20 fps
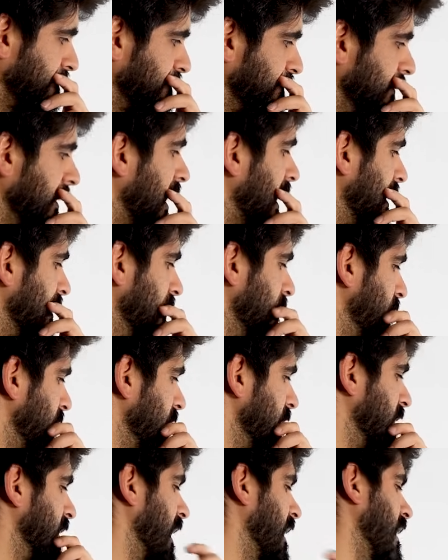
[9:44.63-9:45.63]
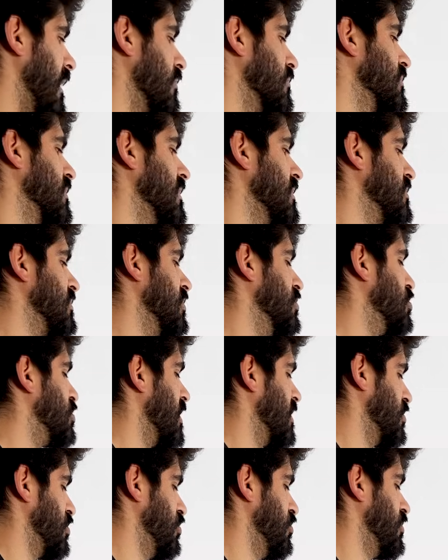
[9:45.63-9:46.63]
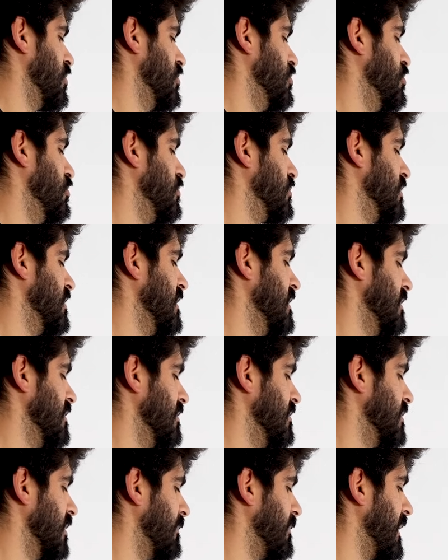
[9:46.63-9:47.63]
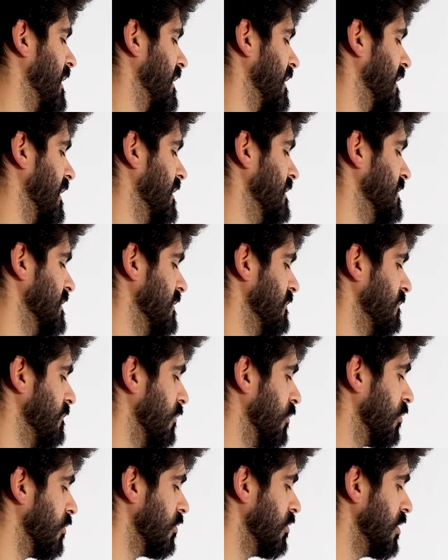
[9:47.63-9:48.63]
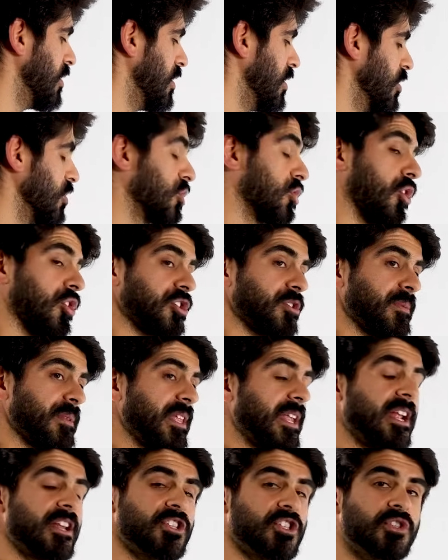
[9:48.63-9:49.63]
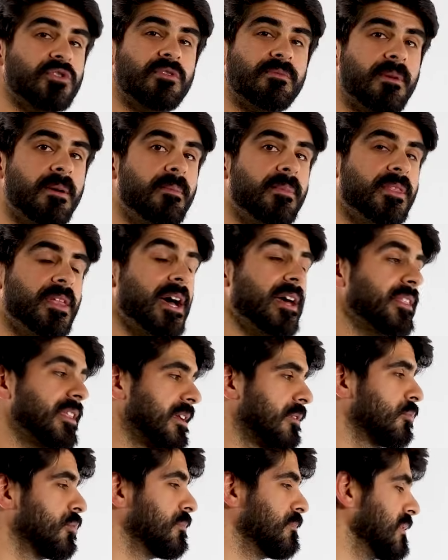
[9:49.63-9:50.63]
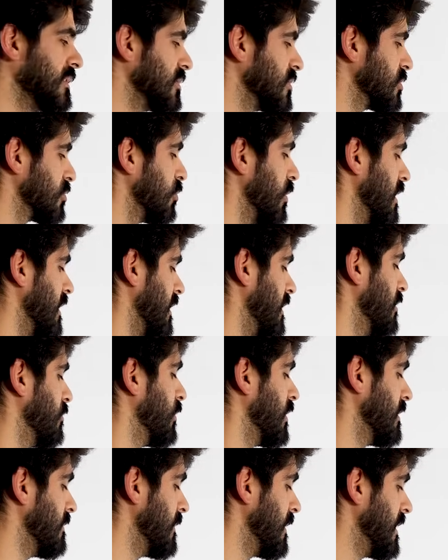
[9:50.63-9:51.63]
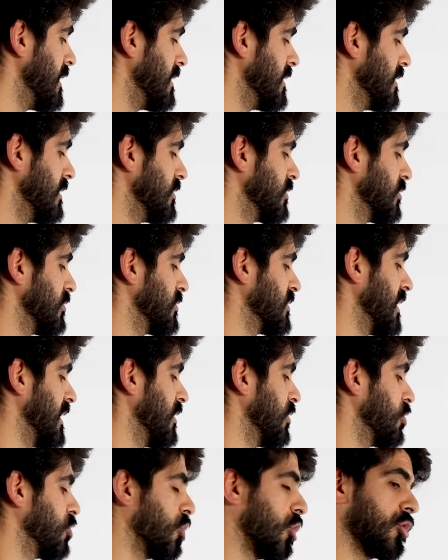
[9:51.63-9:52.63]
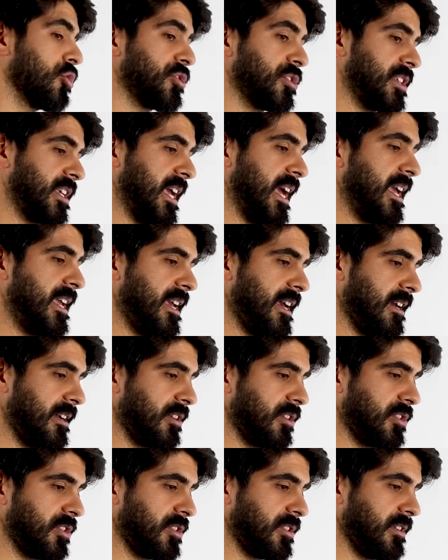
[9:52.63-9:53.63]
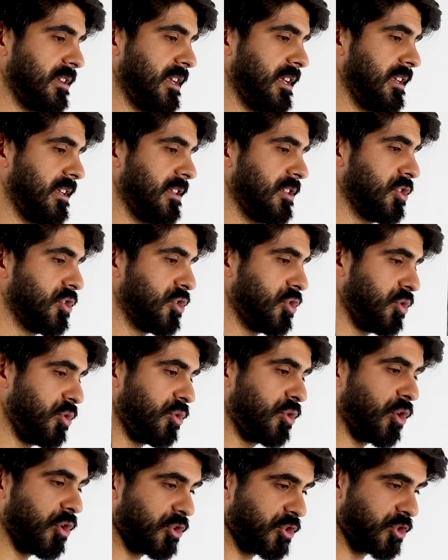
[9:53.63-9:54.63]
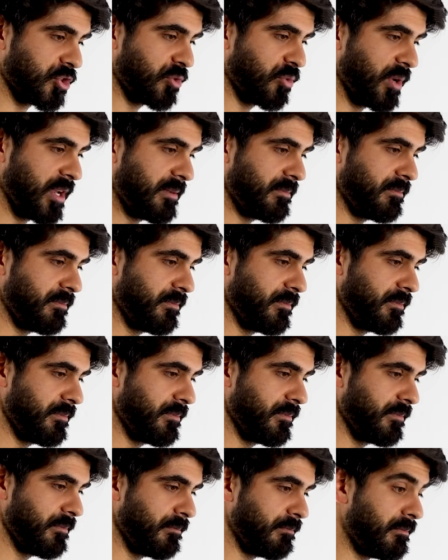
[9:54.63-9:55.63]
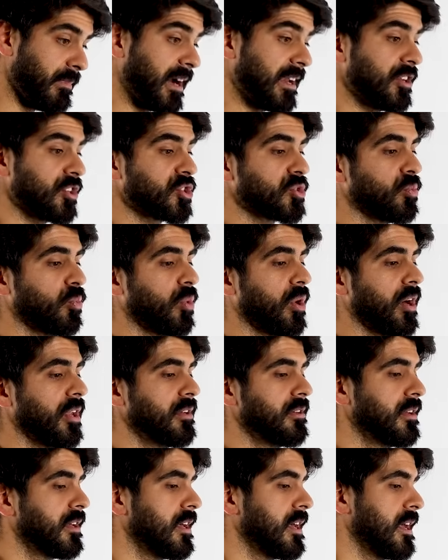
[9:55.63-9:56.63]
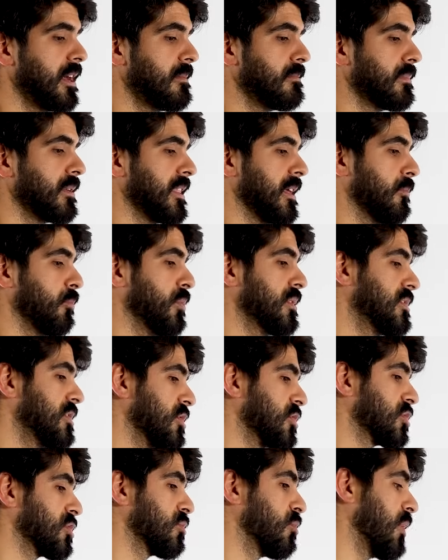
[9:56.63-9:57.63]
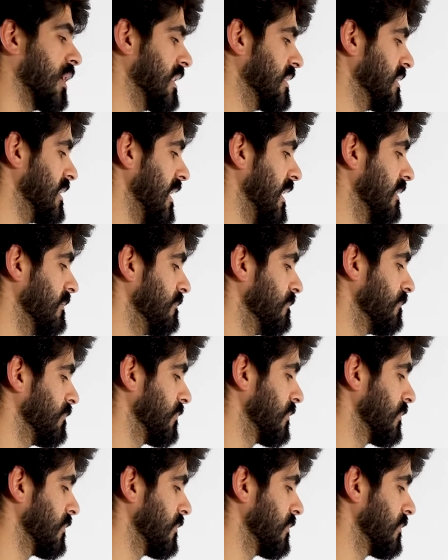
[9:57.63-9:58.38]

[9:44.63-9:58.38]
No, I don't think you can. I was going to suggest you can use the double angle ID for cos, but then I just remembered that it would be squared anyway. So saying cos kx is 2 cos squared minus 1, but then with the squared there,